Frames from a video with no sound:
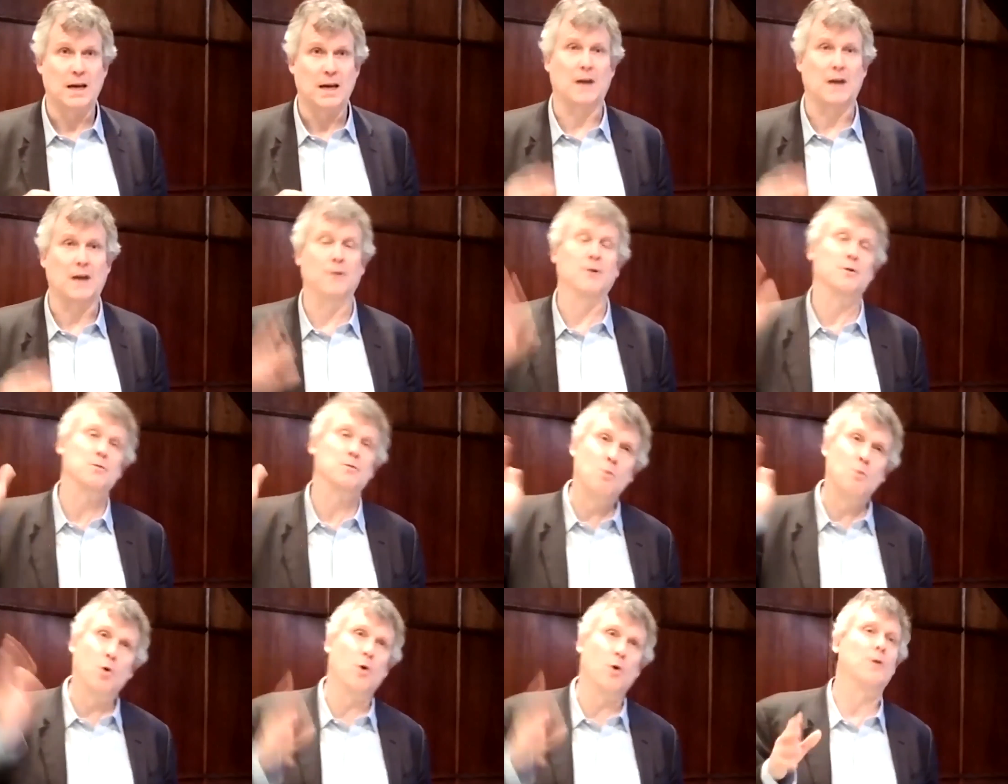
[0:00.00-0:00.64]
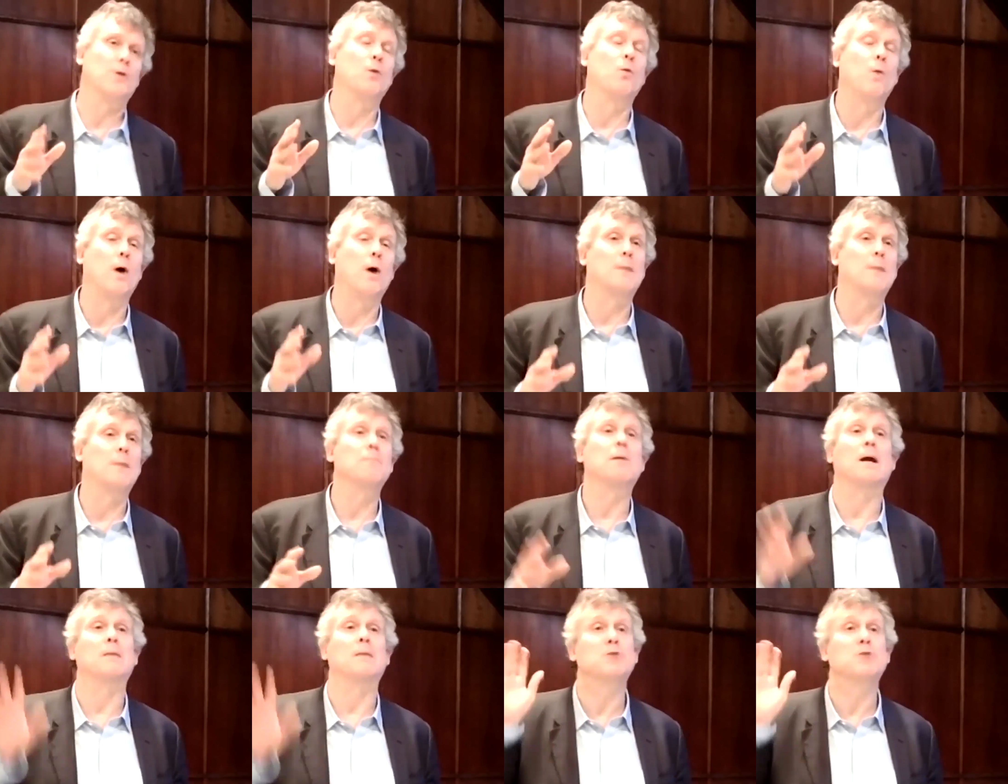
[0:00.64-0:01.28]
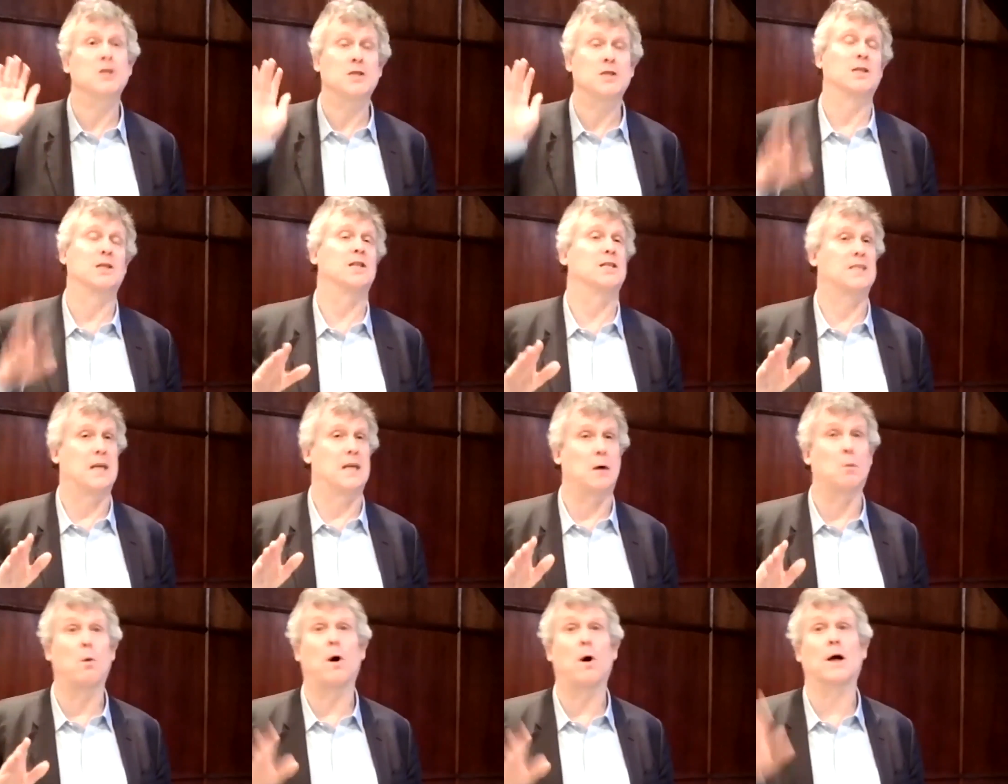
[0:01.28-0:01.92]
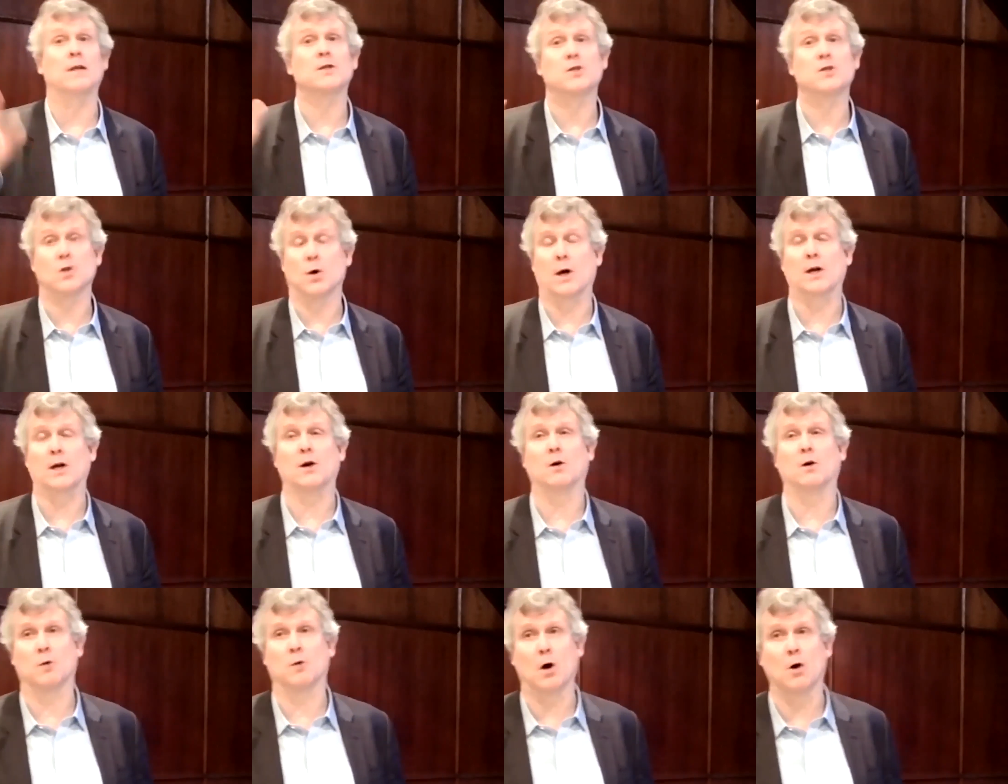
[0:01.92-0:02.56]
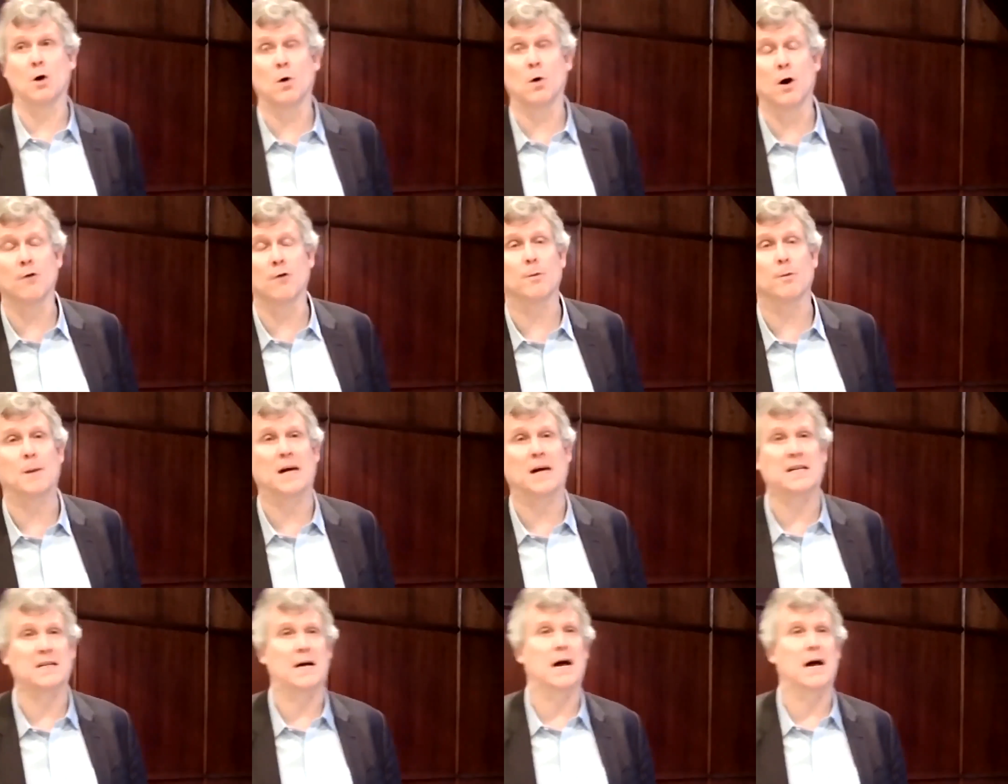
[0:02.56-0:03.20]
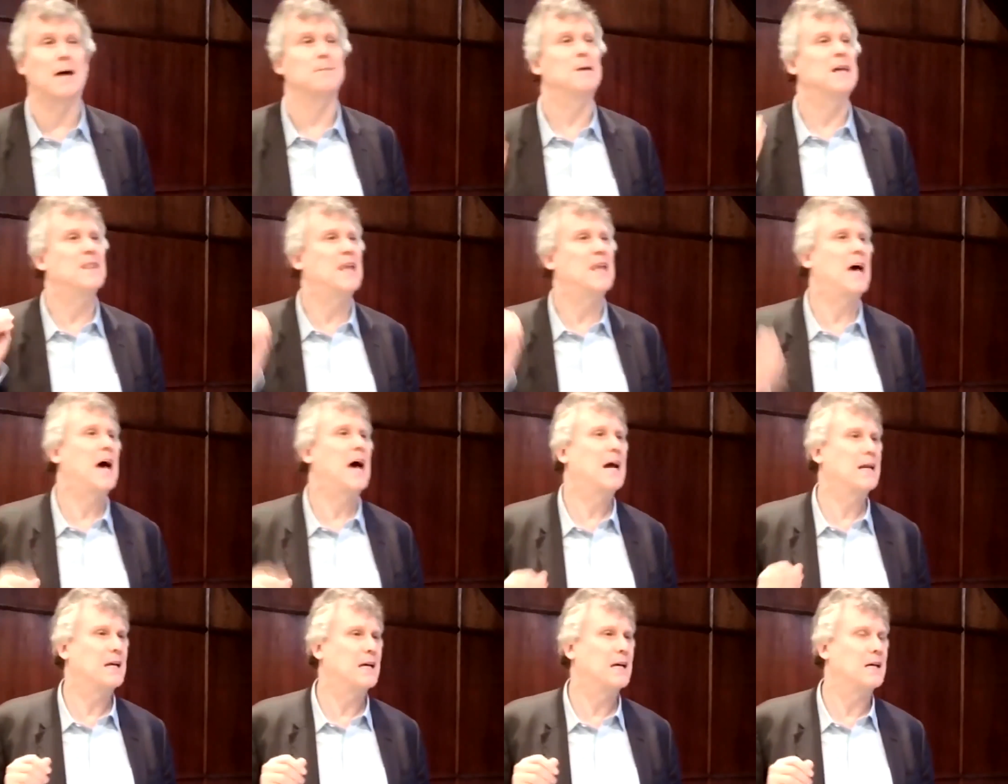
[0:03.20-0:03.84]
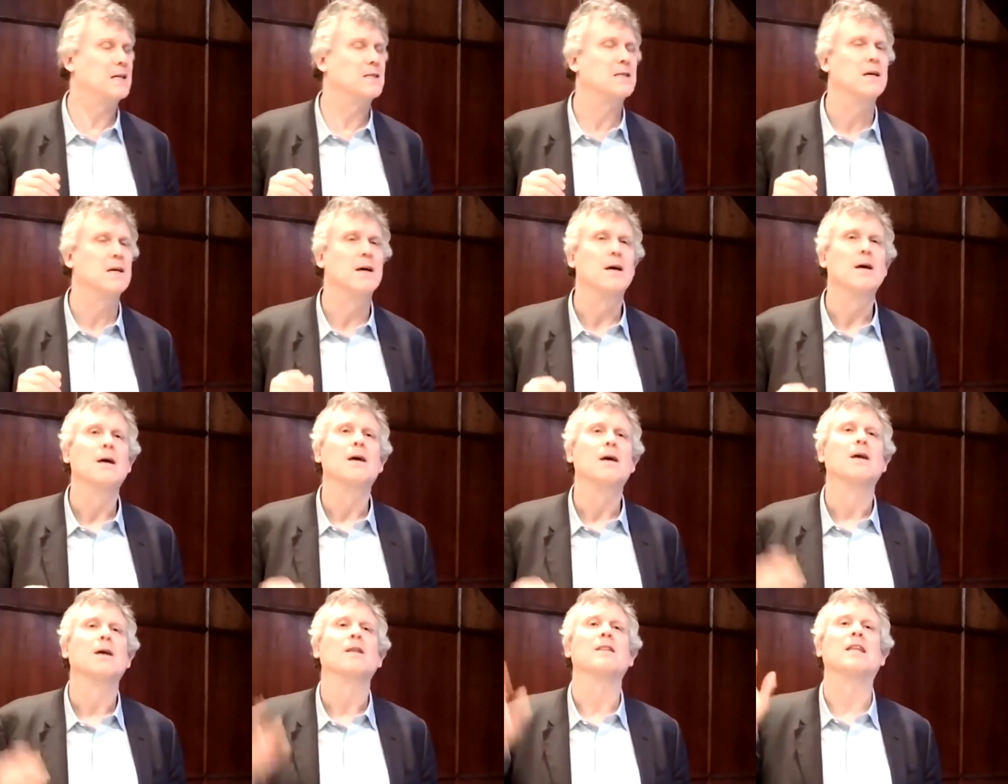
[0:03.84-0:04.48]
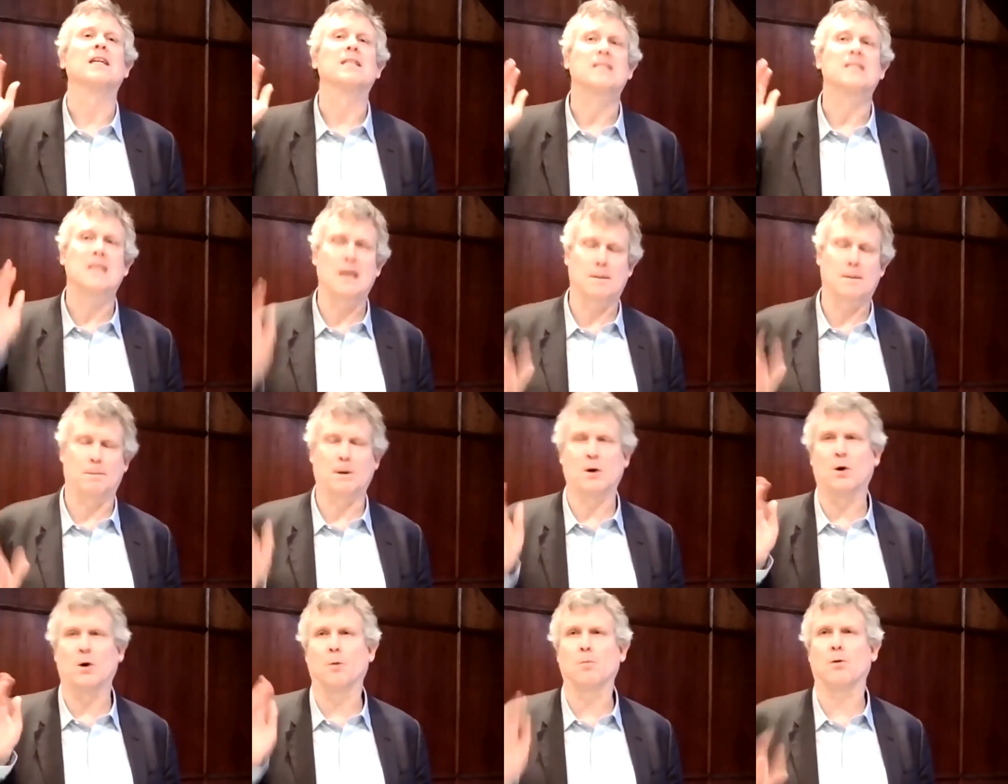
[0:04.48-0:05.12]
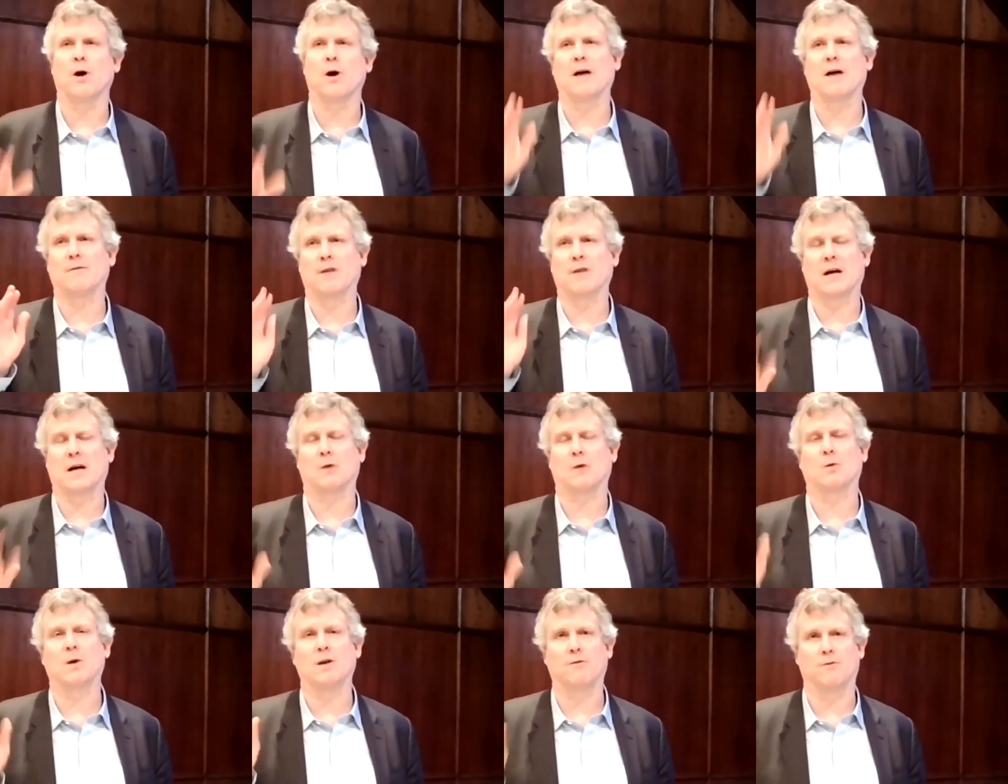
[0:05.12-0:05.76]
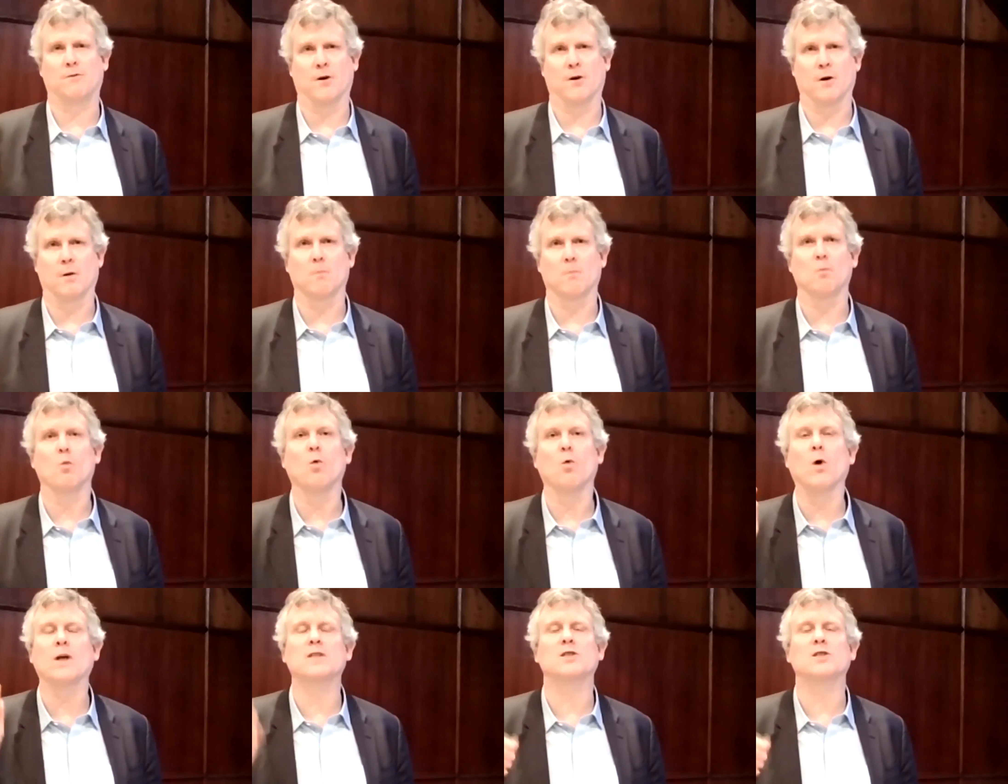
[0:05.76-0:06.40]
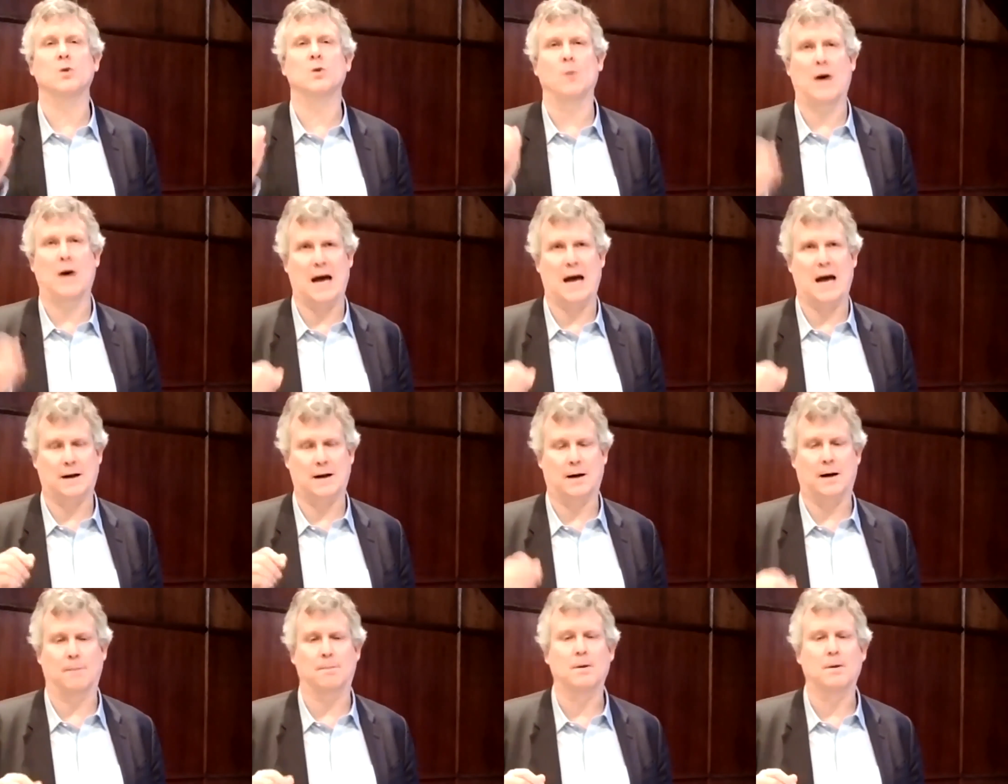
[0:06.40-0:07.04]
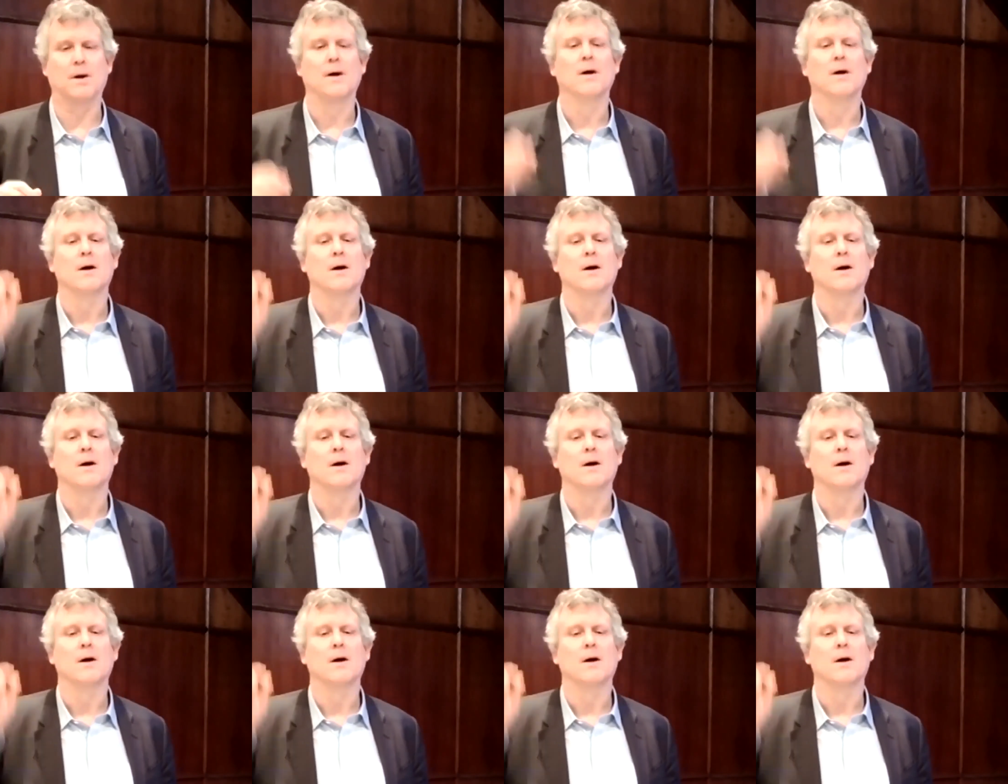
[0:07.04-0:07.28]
And there's more than one, but I'm just going to say one so I don't go over my time. And that is the typical private equity firm, once you add up